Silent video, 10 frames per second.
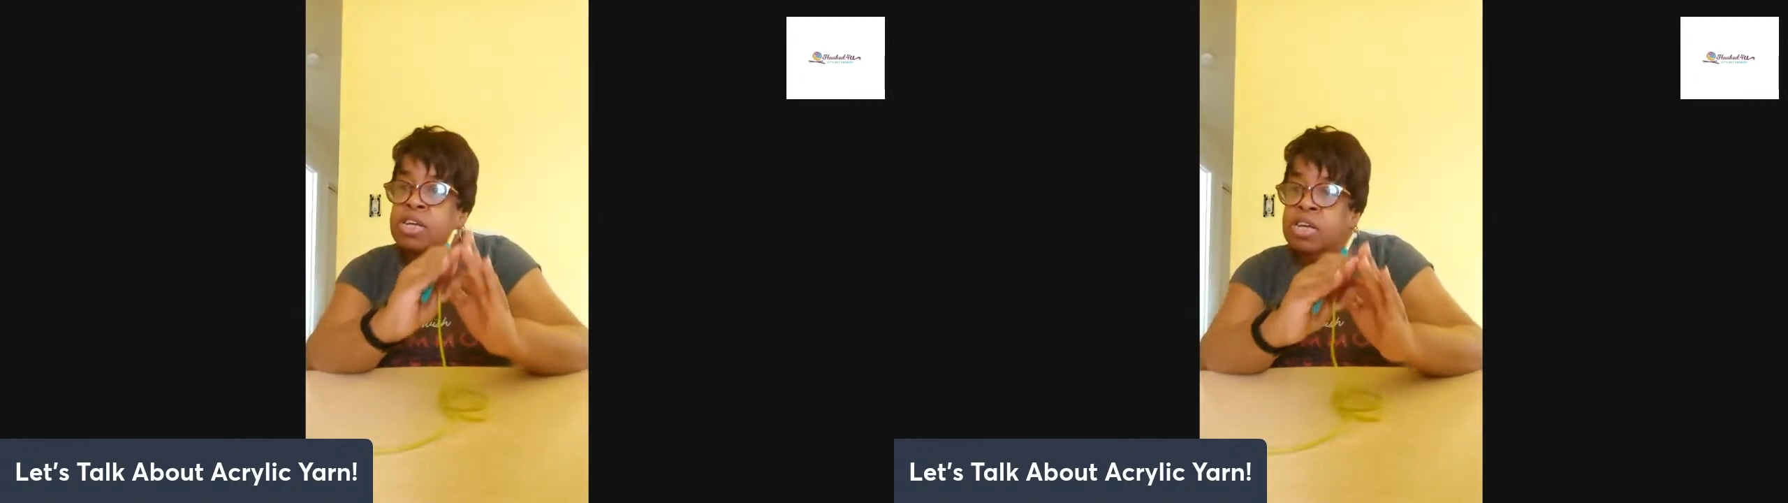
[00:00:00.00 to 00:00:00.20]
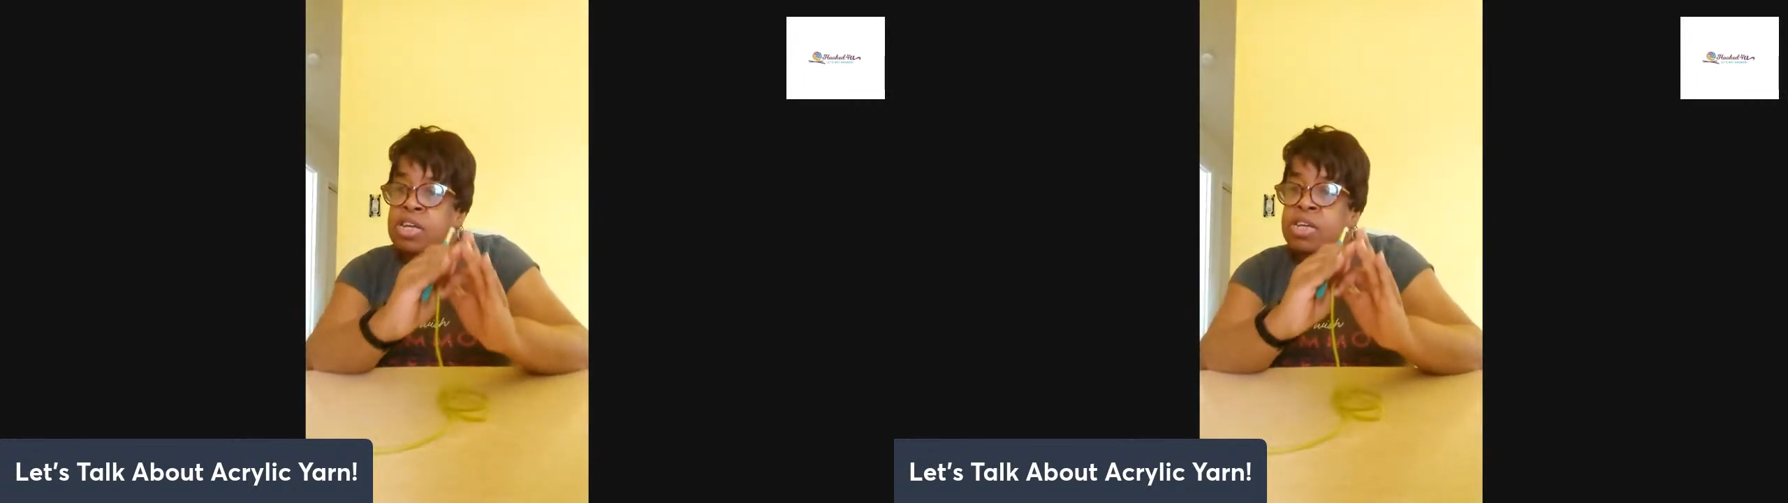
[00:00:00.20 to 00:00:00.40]

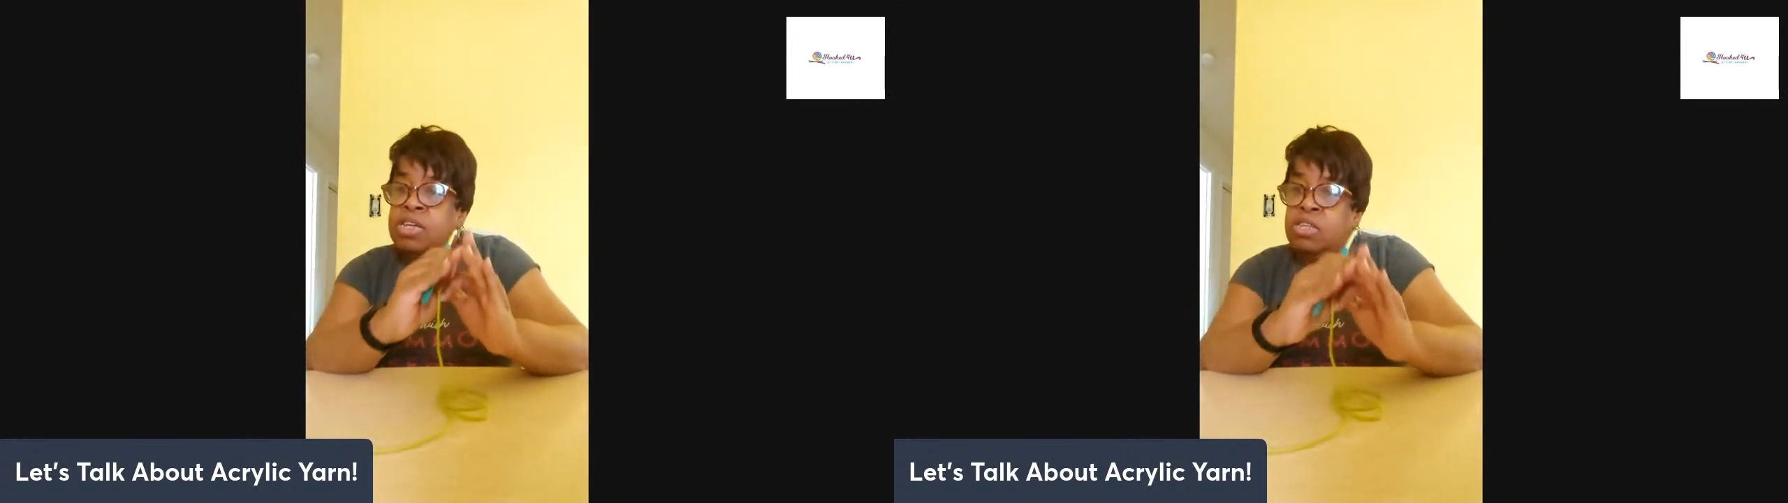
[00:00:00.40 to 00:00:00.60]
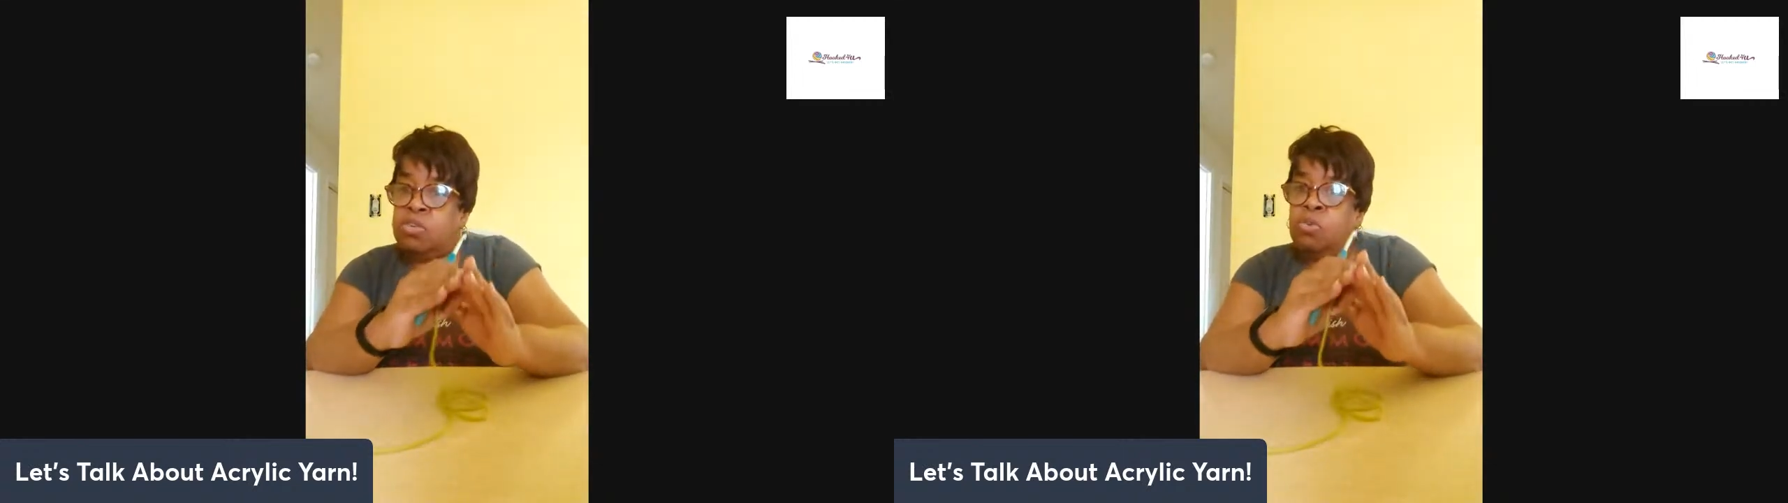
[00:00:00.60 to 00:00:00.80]
any
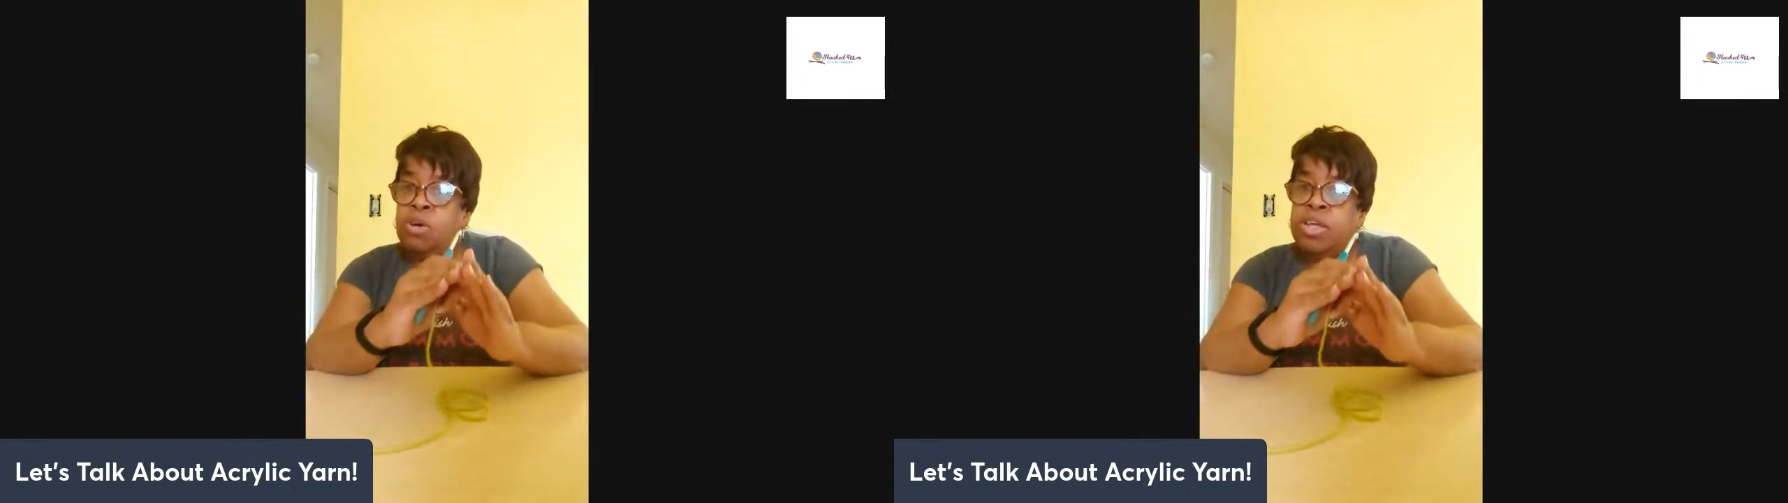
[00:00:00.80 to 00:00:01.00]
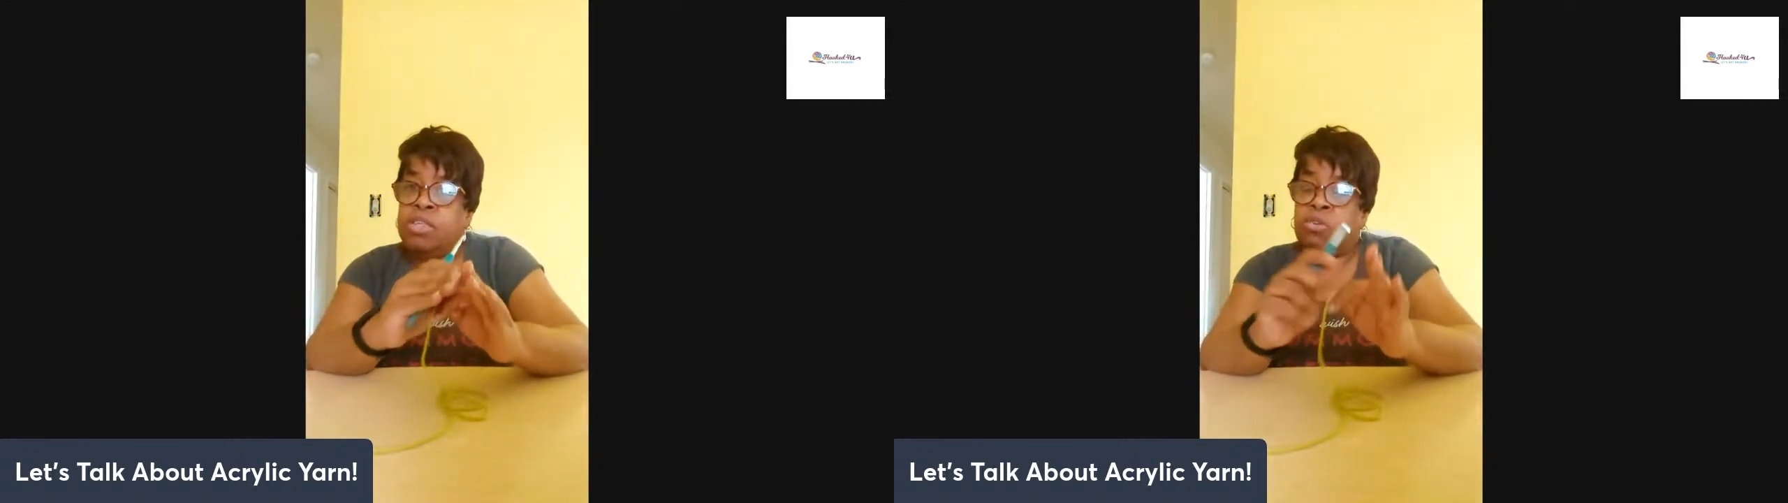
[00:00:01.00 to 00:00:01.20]
So
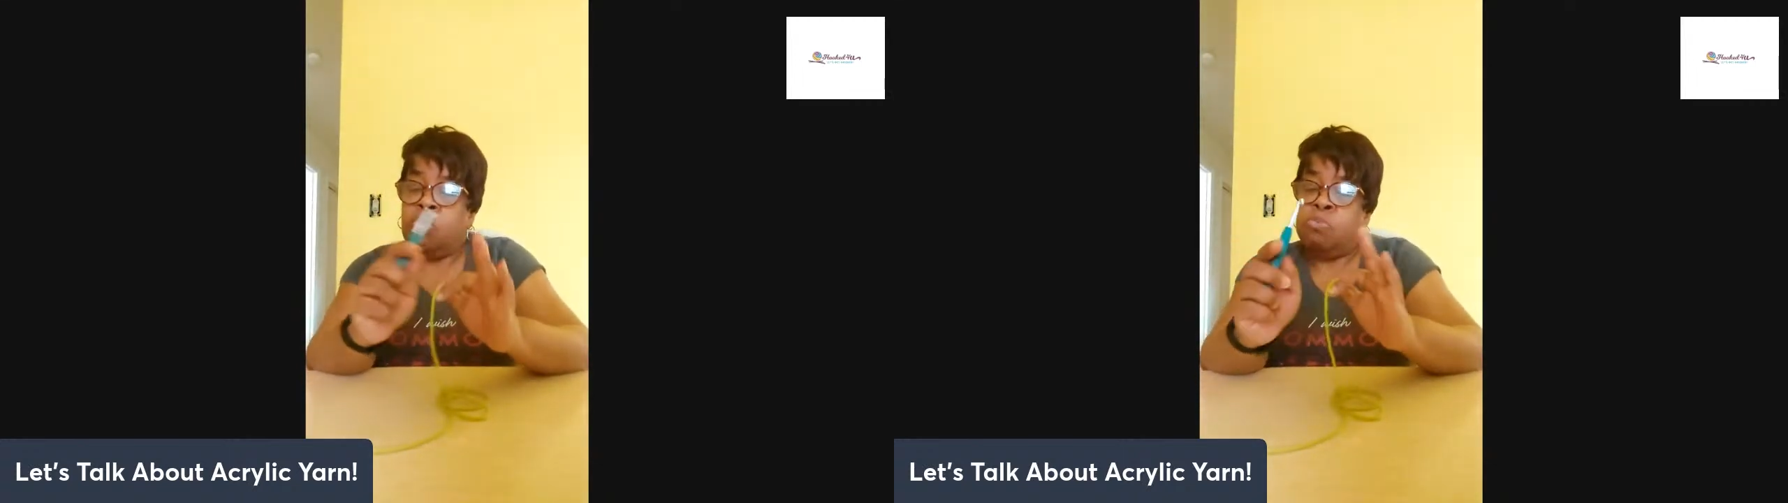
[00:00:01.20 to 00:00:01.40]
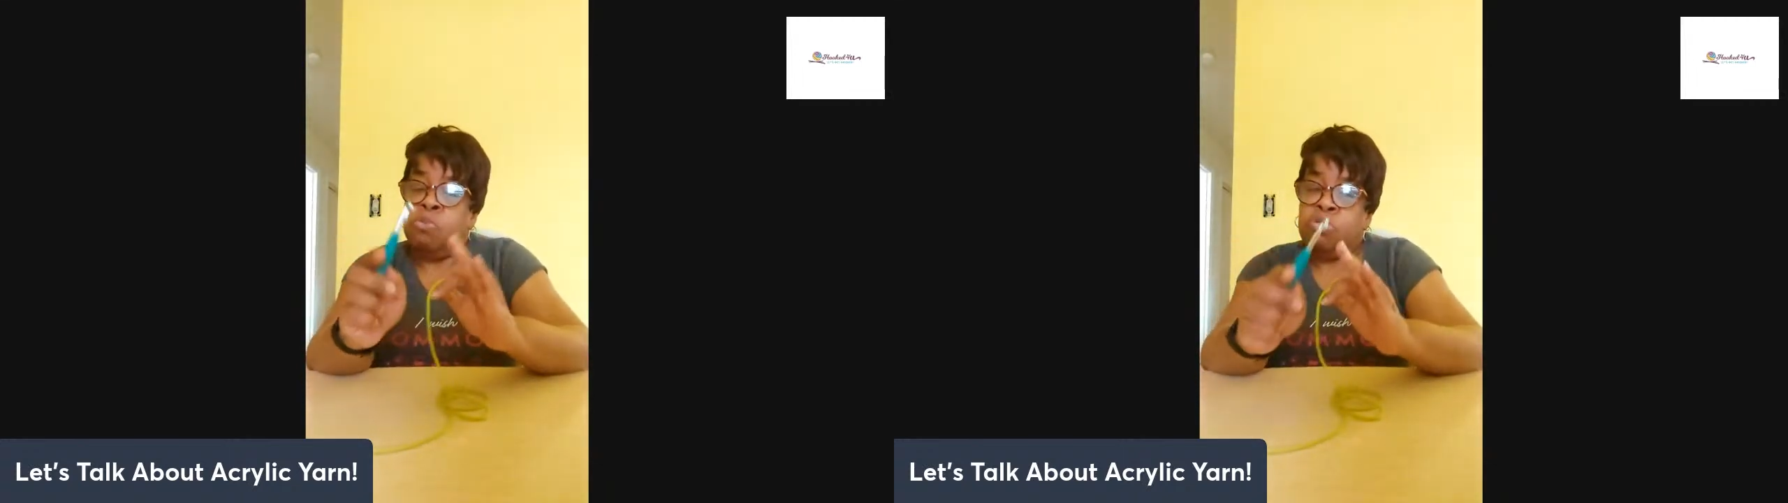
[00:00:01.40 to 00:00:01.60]

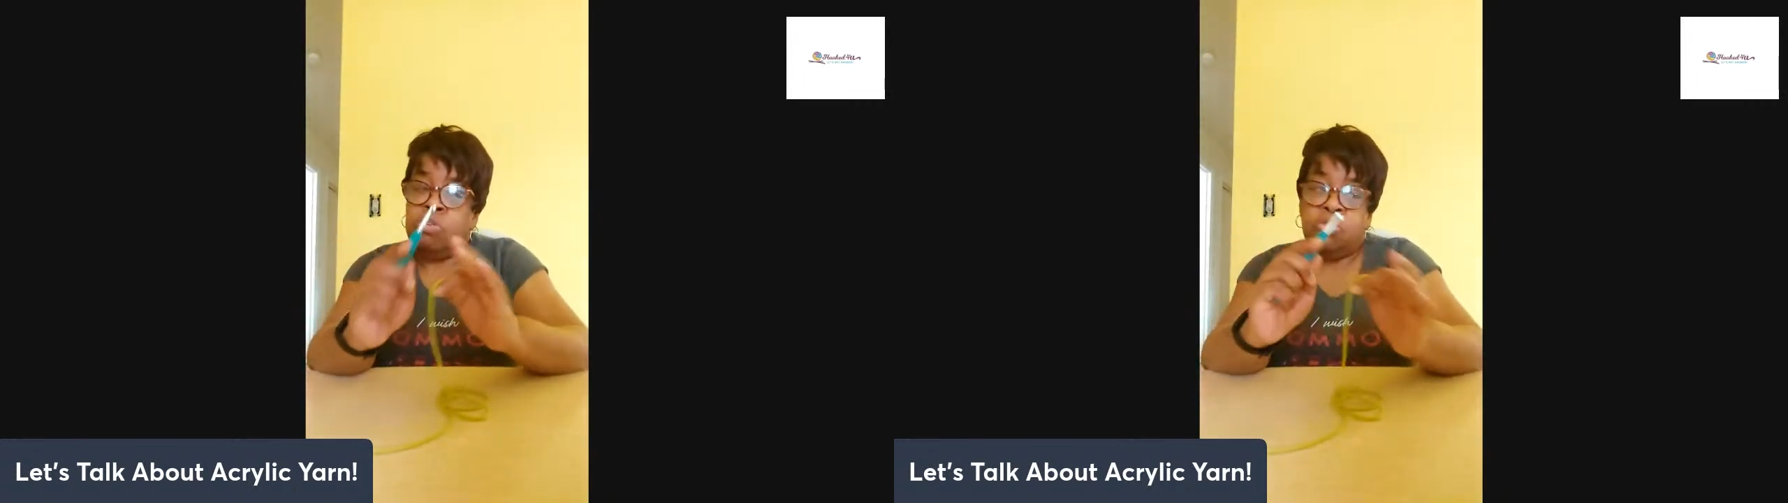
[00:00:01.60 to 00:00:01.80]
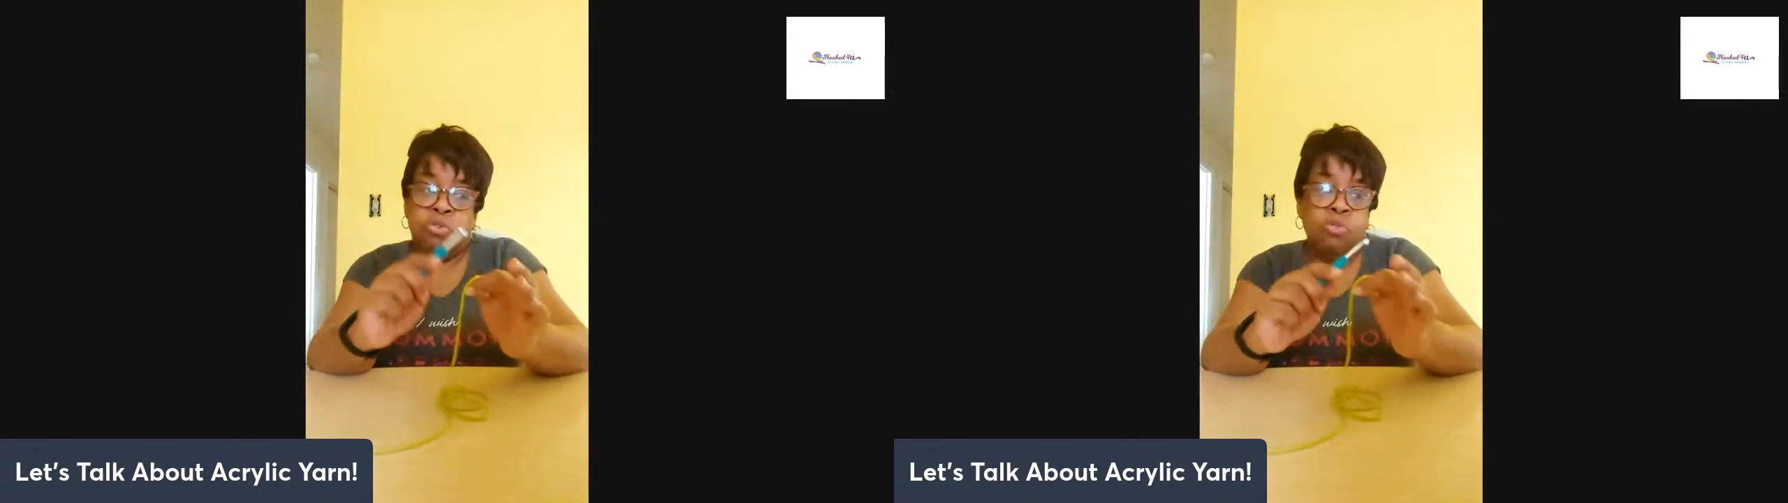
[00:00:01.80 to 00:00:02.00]
most of
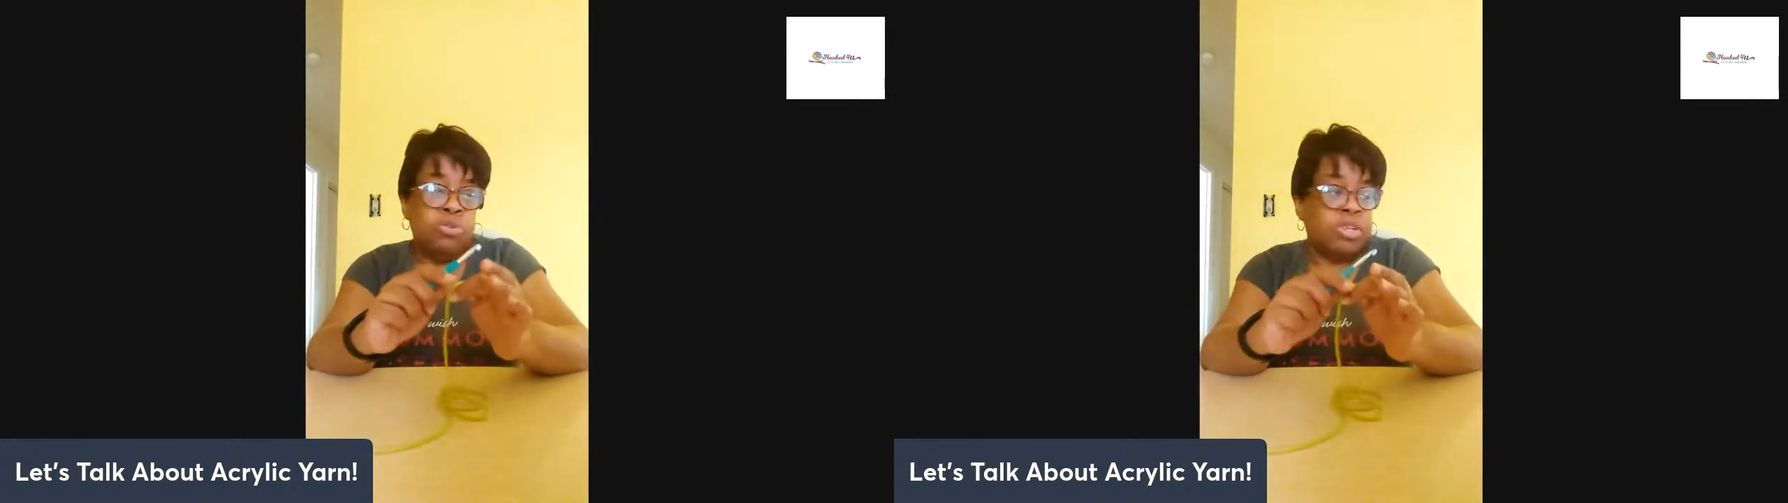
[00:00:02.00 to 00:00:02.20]
the stores